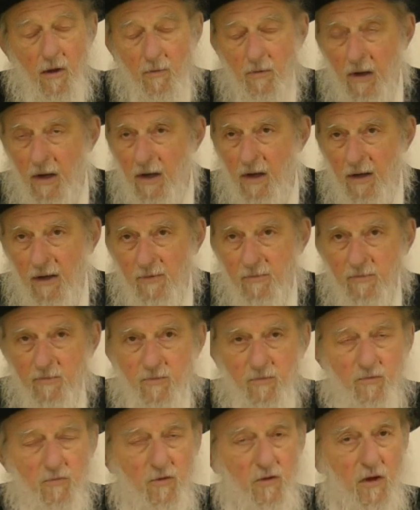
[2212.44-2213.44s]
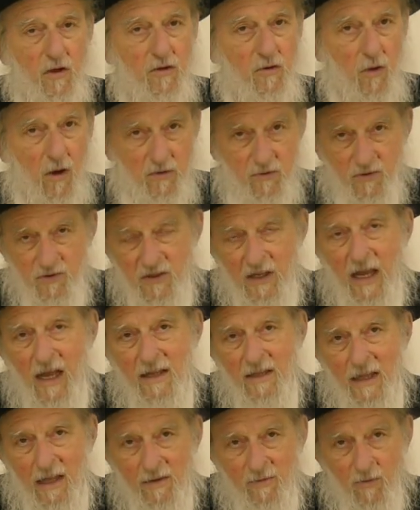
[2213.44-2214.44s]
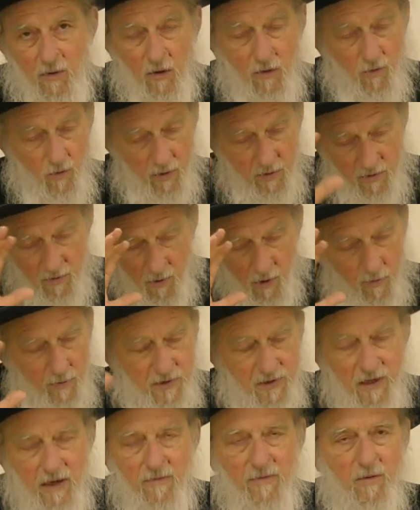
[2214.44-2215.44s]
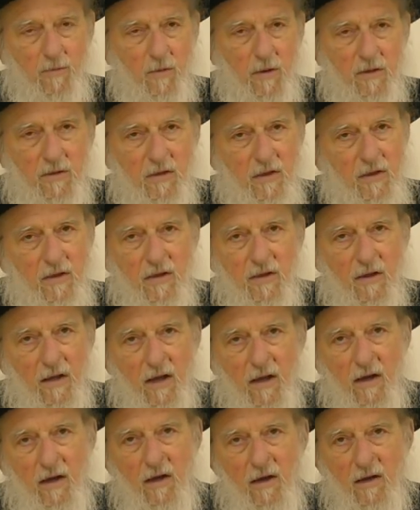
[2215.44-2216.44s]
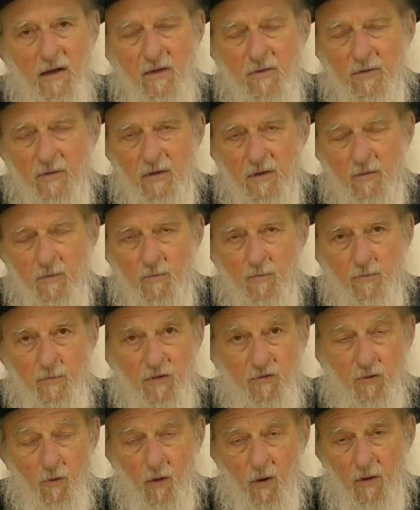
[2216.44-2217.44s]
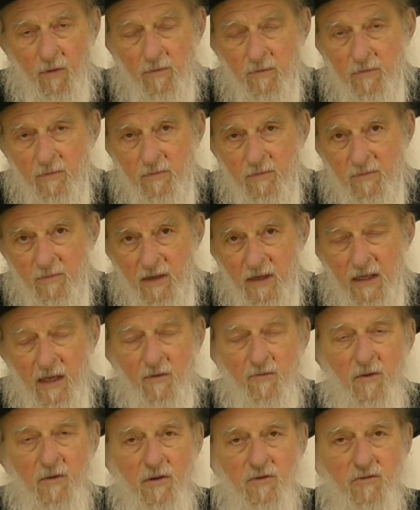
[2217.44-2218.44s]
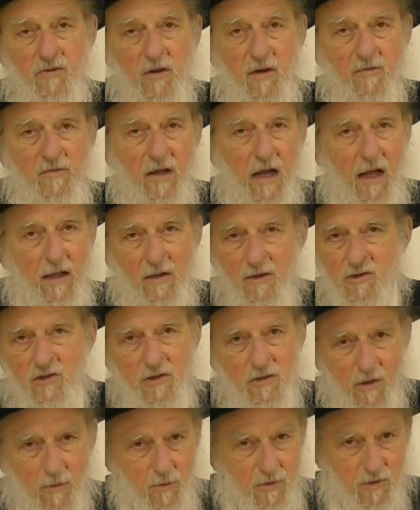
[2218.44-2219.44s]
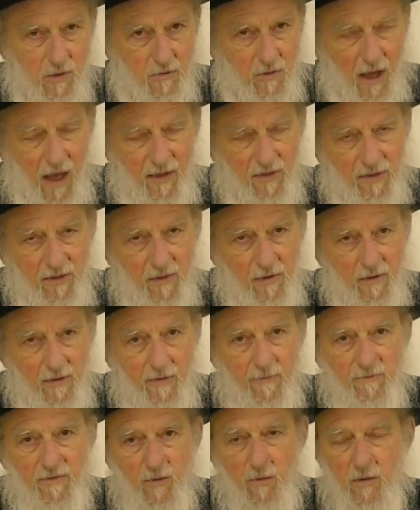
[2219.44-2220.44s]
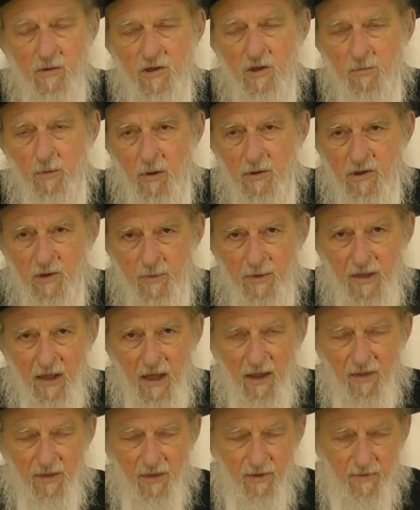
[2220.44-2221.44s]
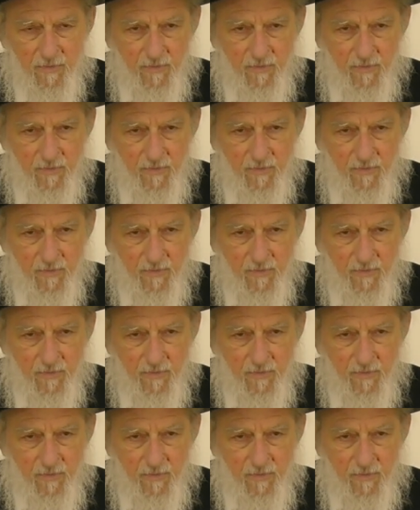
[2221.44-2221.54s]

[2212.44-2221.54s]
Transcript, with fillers: um, you understand that according to almost everyone, uh, before eating from the tree of knowledge, there was no death. There wasn't supposed to be death.